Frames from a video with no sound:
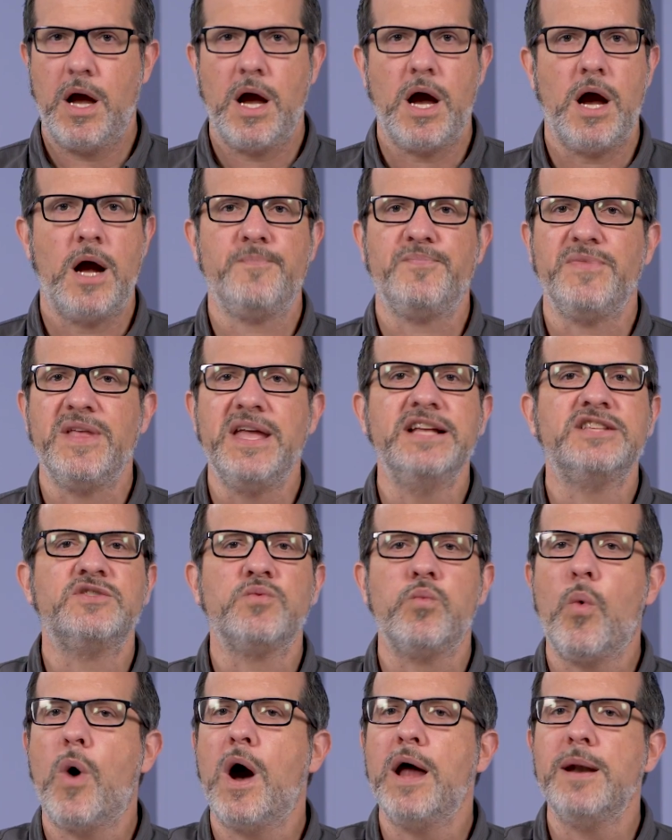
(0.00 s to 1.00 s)
Um,
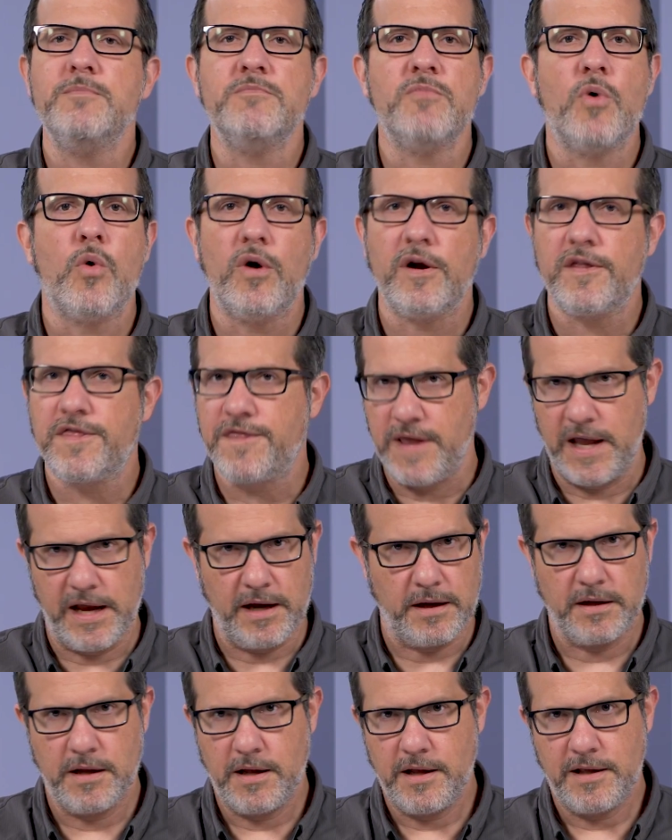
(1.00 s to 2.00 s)
it's one more
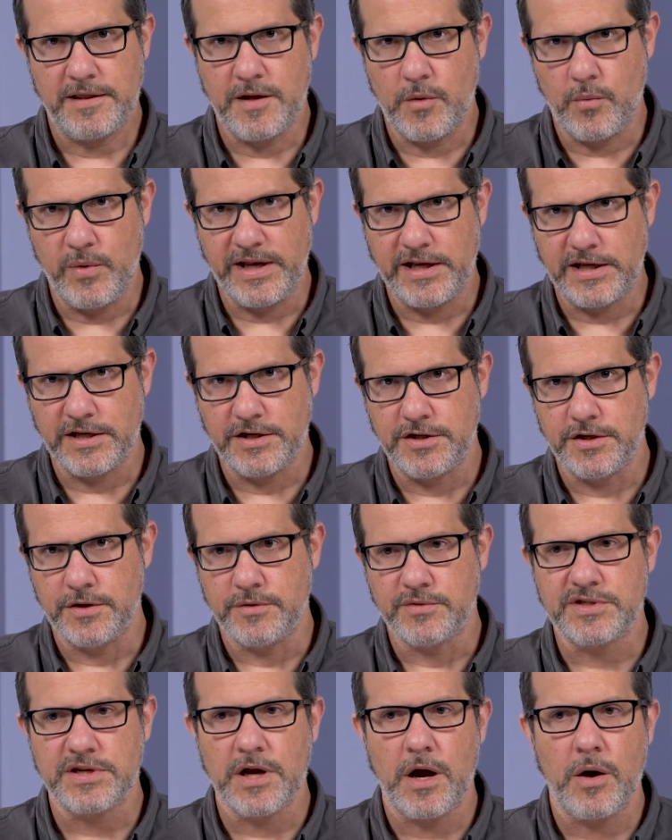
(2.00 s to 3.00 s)
thing that we can do.
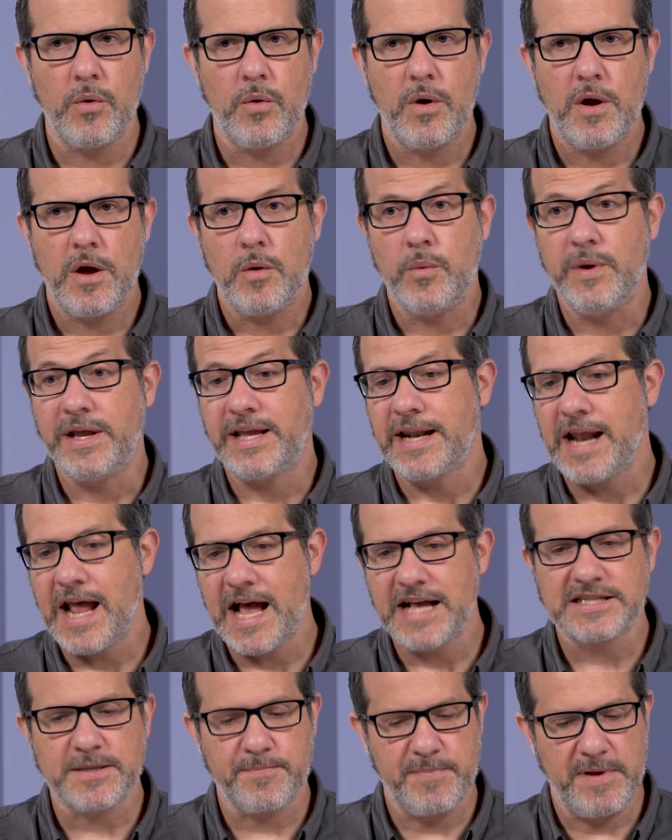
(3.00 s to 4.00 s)
So we can
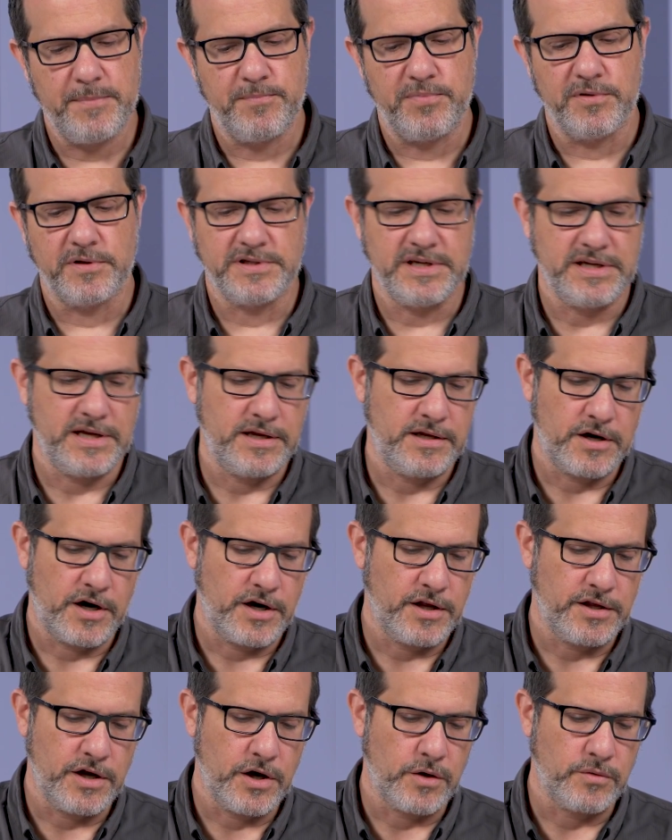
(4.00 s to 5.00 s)
ask people, do you,
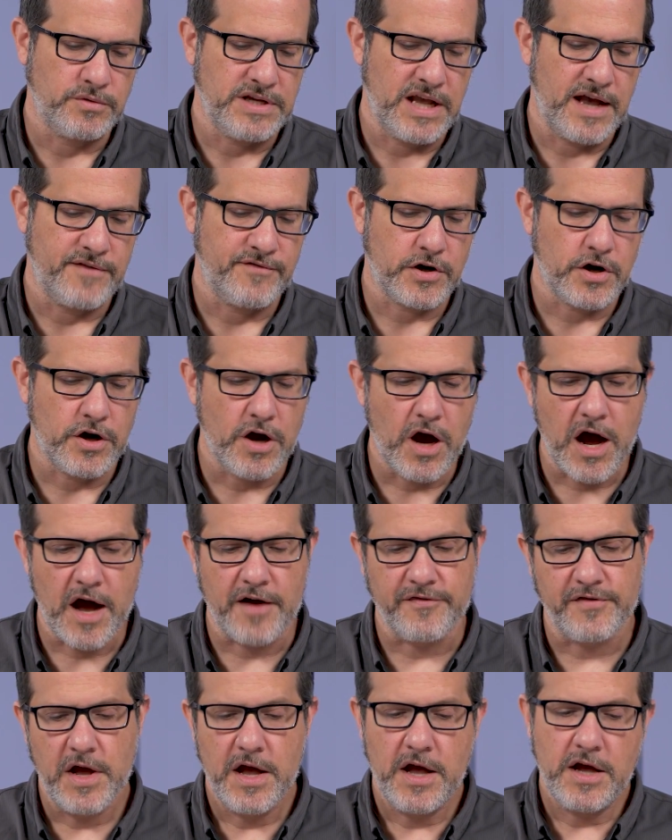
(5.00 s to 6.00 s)
you know, do you have a
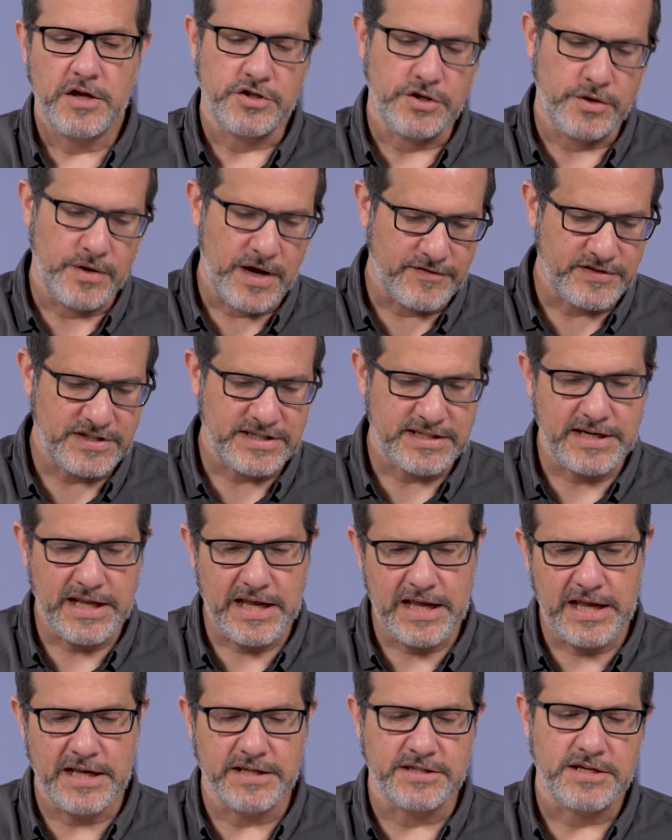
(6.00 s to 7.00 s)
cough? Do you have a
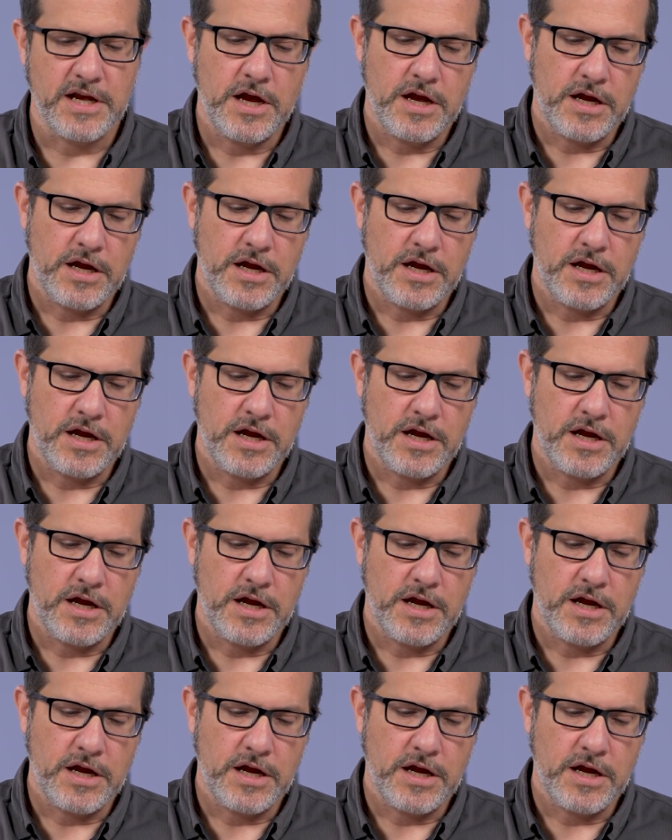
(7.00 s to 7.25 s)
sneeze?